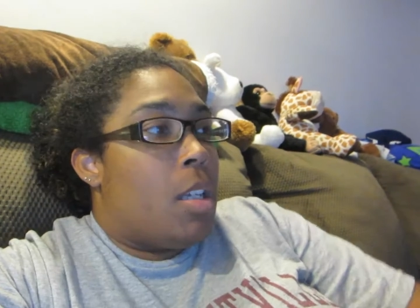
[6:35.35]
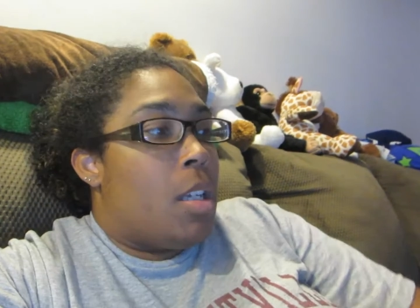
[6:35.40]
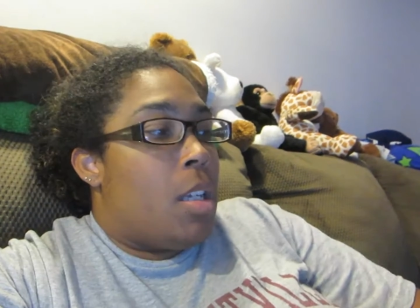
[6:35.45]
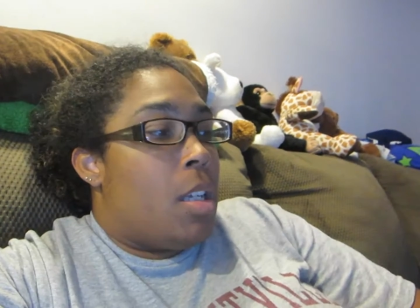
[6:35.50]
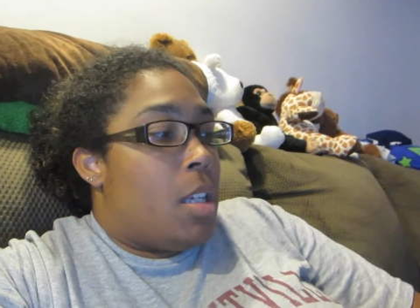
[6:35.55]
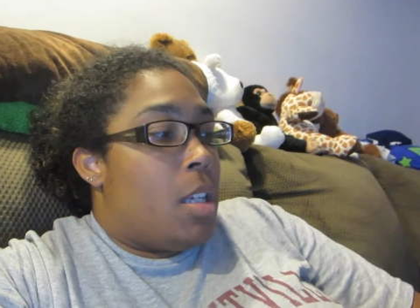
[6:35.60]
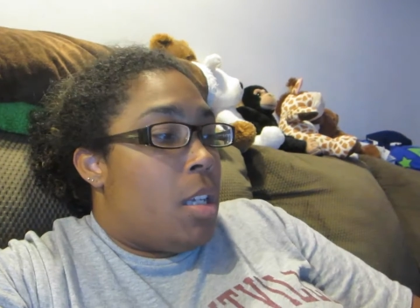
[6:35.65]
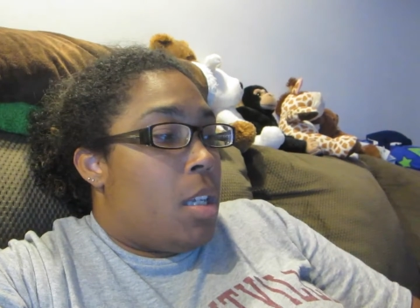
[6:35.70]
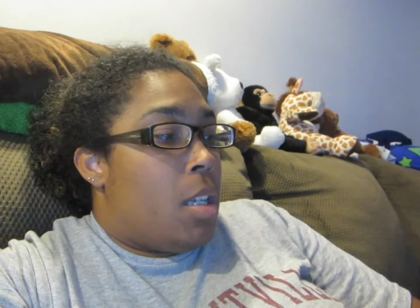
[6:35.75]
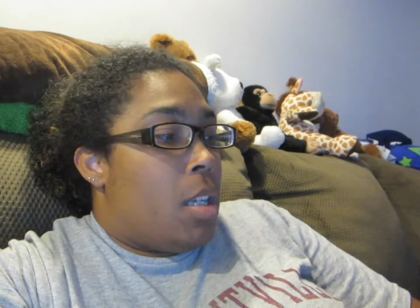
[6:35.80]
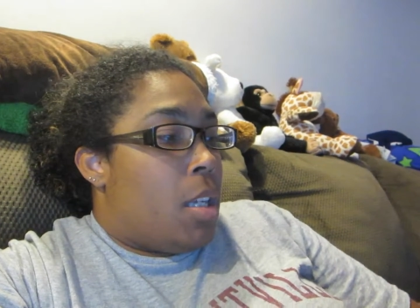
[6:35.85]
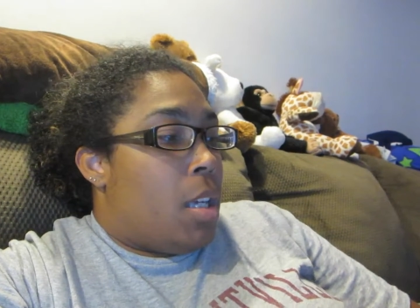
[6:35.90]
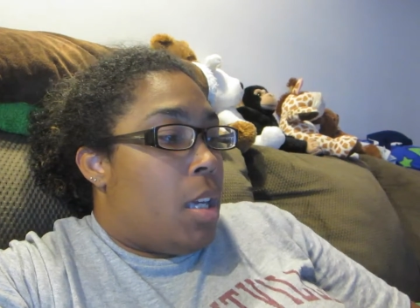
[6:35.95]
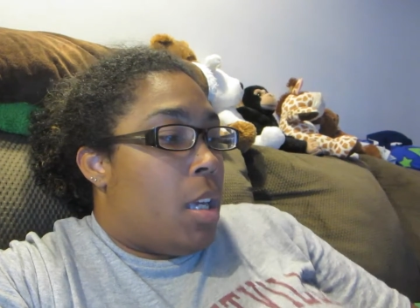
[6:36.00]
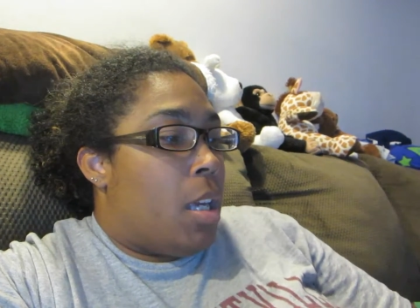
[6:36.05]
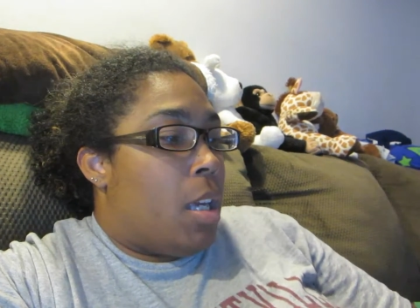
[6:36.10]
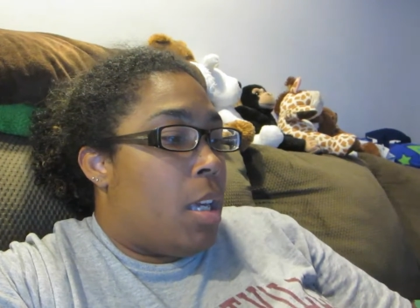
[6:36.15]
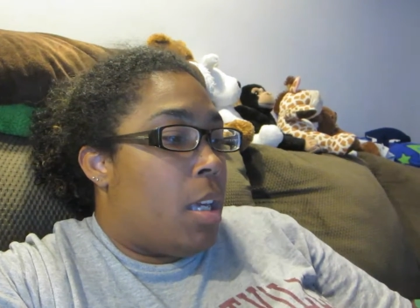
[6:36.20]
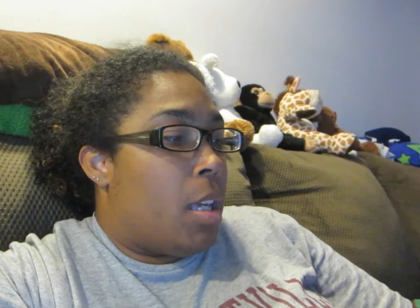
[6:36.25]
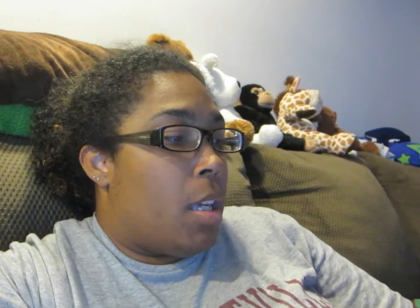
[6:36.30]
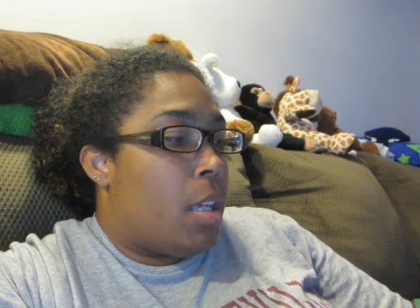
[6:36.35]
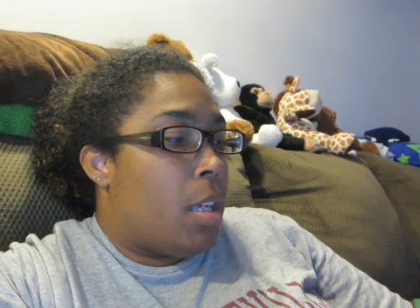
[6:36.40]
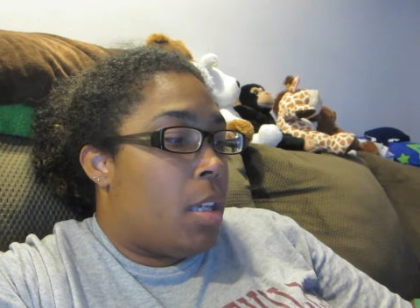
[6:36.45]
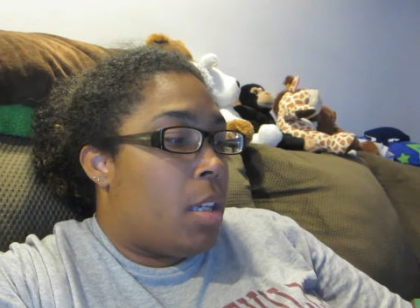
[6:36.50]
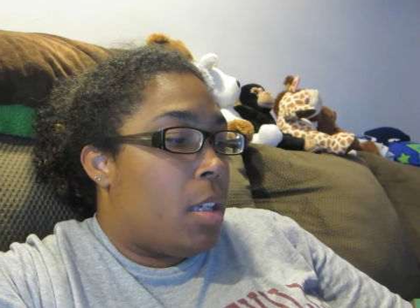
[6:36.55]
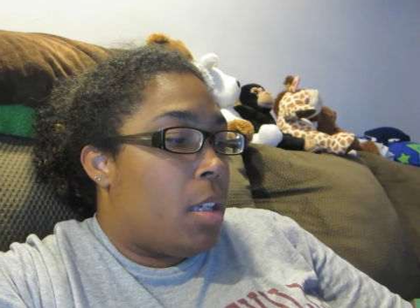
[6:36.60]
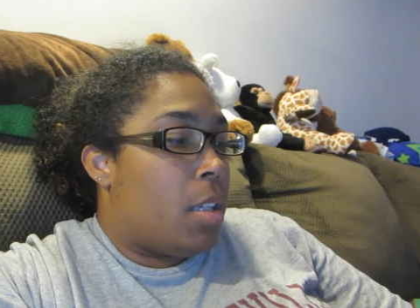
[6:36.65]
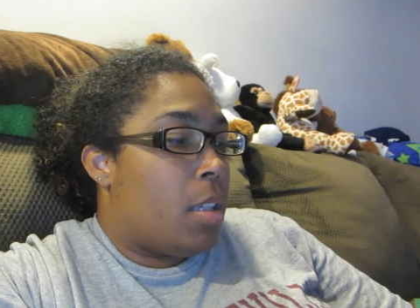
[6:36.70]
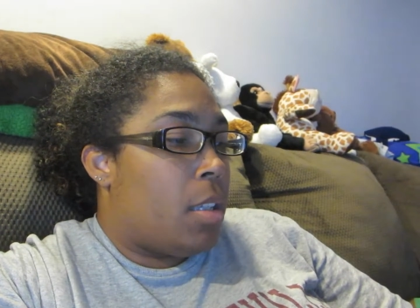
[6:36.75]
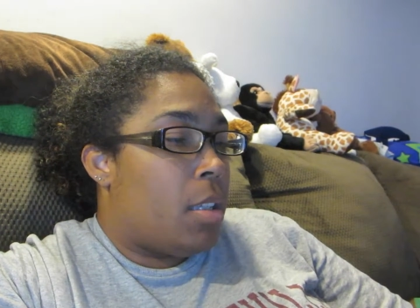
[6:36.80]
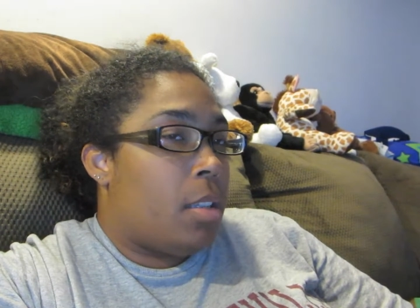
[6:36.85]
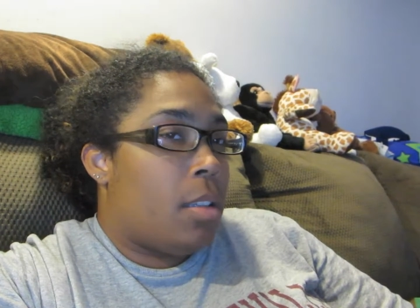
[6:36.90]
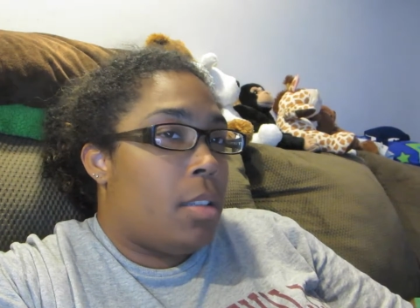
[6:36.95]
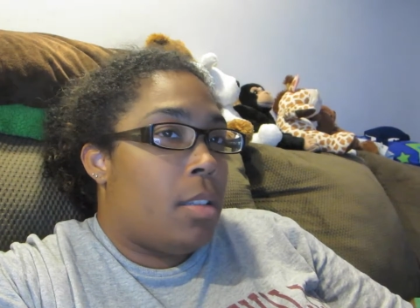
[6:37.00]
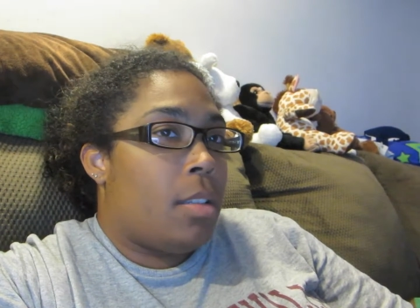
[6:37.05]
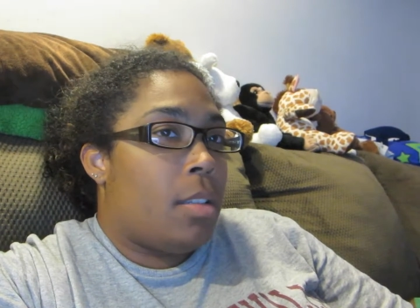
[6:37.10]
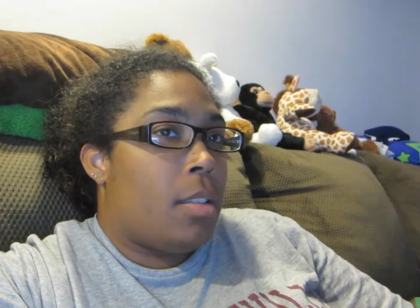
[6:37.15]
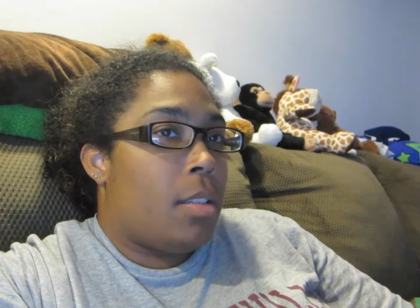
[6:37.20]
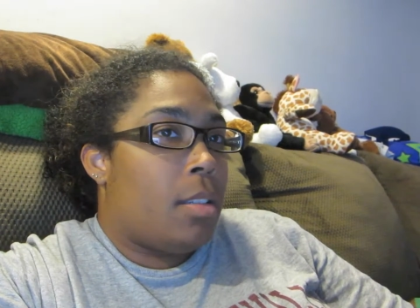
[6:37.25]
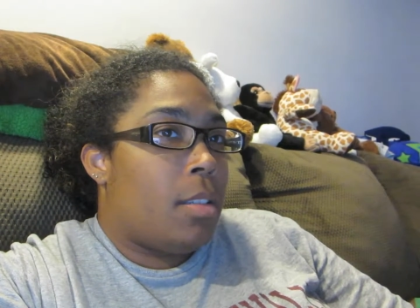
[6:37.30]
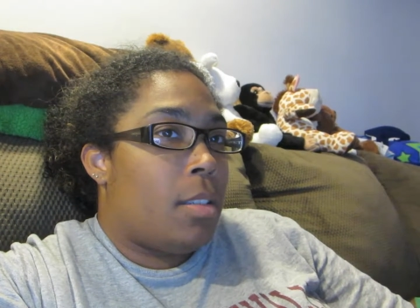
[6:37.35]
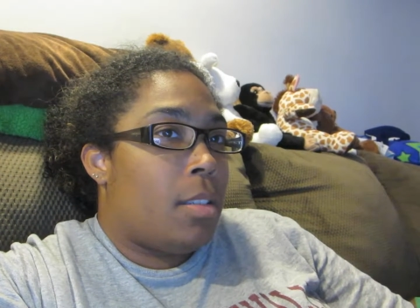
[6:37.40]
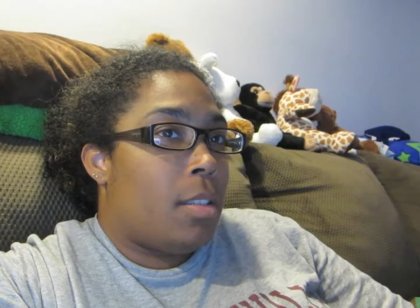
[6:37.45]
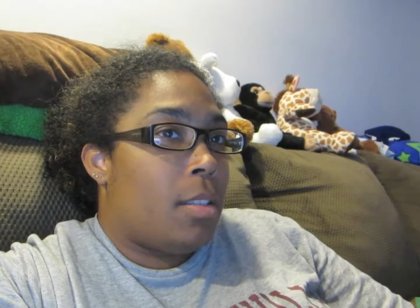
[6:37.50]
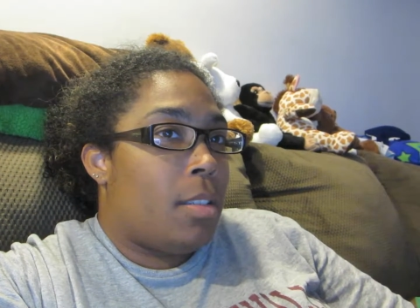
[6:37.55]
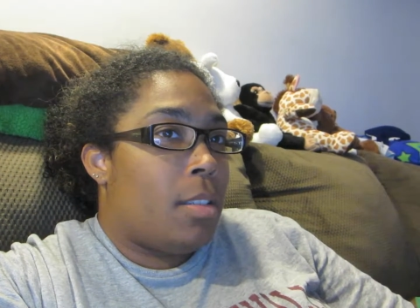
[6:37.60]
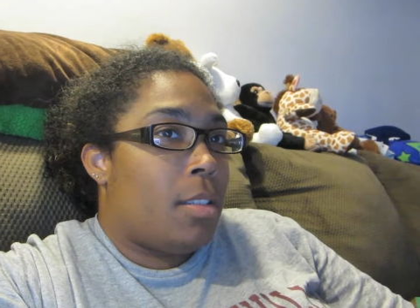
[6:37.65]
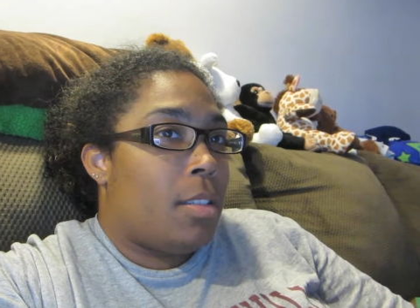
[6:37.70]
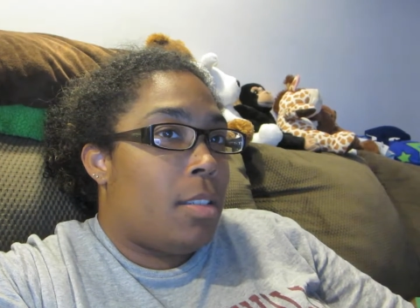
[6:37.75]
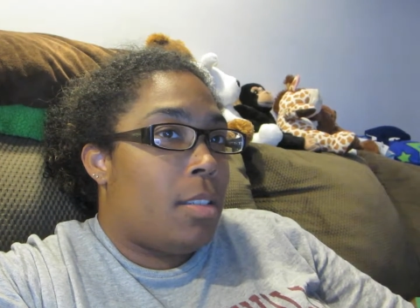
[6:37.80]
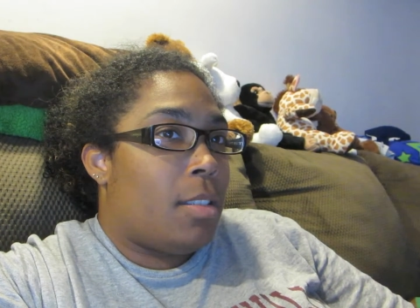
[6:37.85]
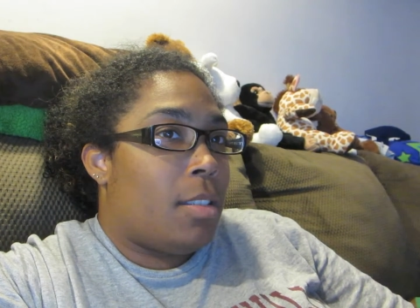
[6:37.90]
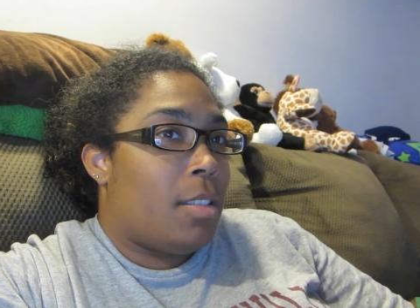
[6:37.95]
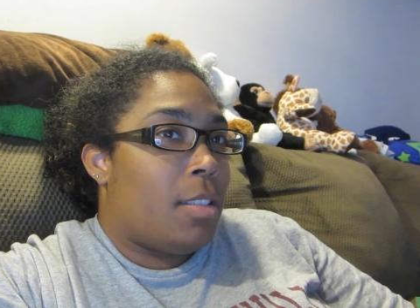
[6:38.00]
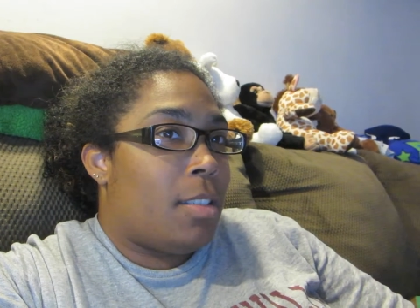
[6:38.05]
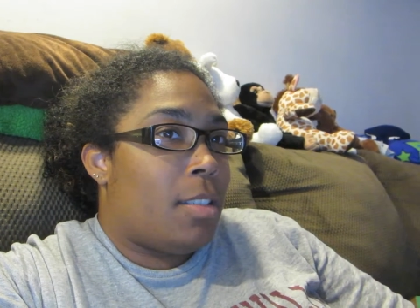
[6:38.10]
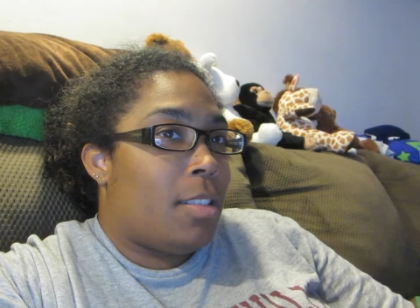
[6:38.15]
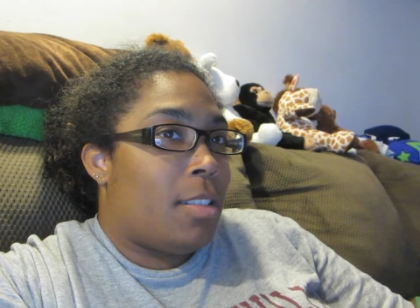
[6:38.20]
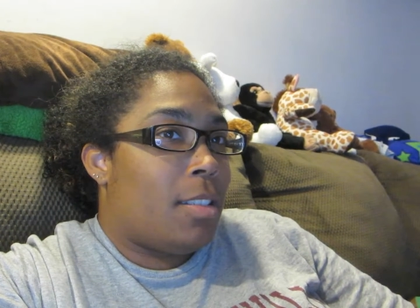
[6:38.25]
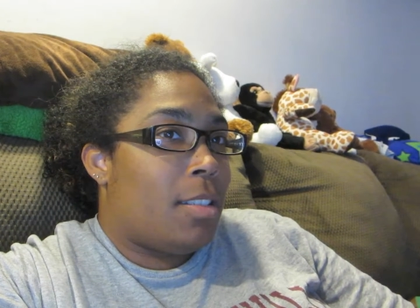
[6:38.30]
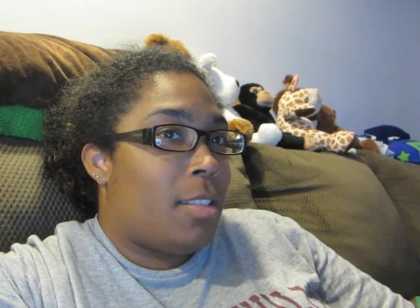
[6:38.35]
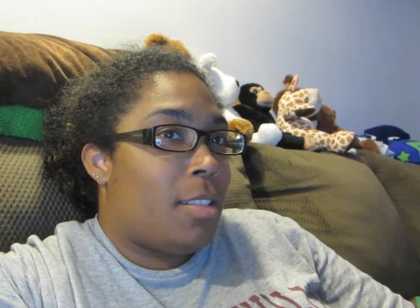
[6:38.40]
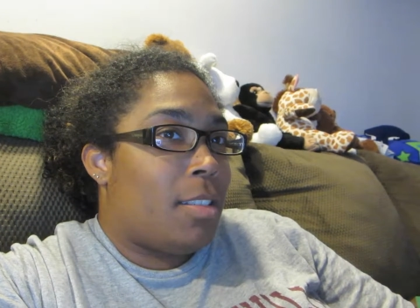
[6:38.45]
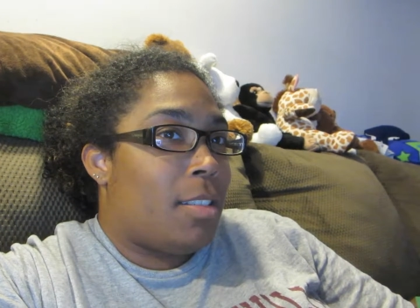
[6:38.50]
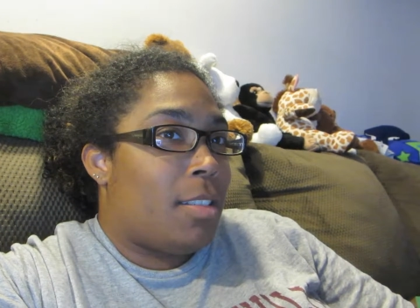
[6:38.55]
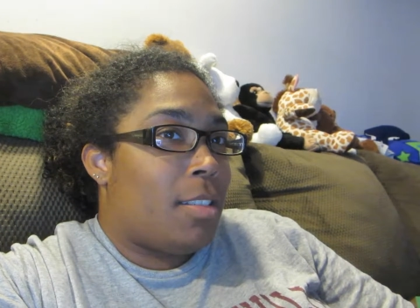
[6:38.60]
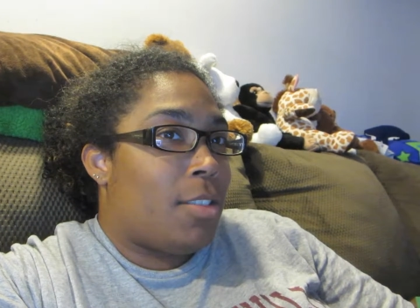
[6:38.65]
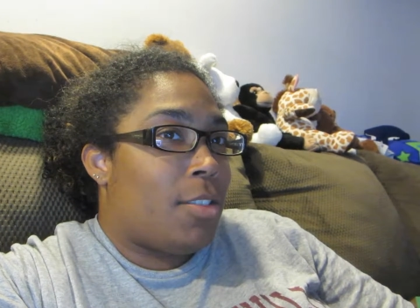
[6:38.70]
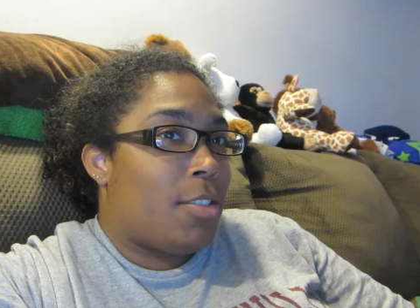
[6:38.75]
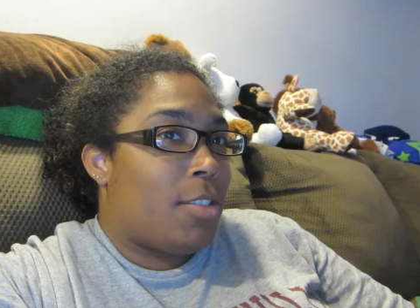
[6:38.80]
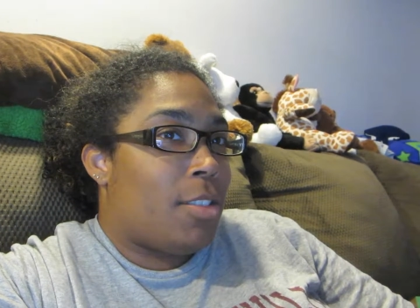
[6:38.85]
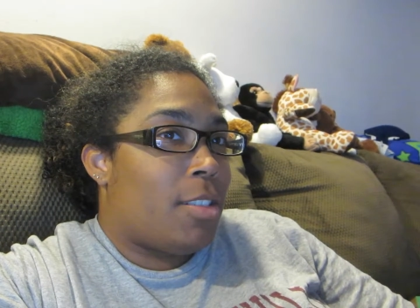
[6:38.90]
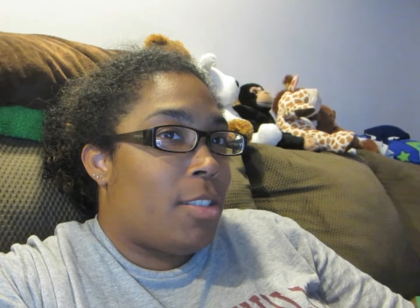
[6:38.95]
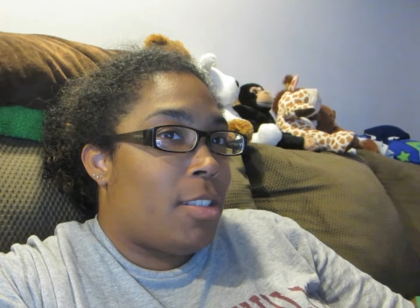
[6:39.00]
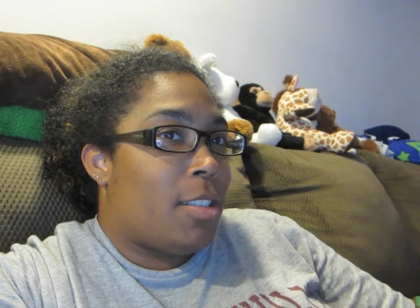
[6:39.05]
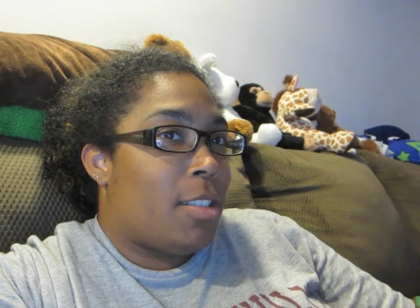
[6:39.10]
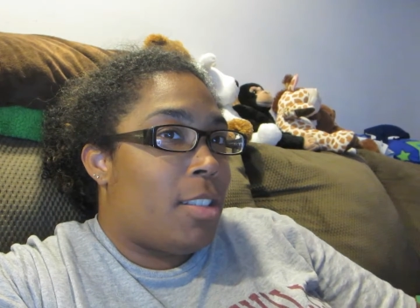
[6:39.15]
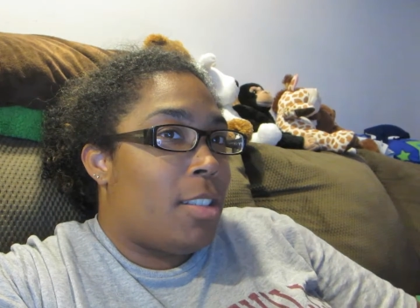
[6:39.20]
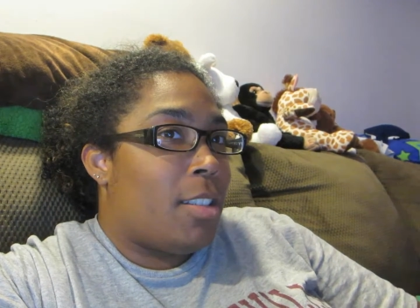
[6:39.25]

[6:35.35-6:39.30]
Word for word: Follow to toy when I done my outside.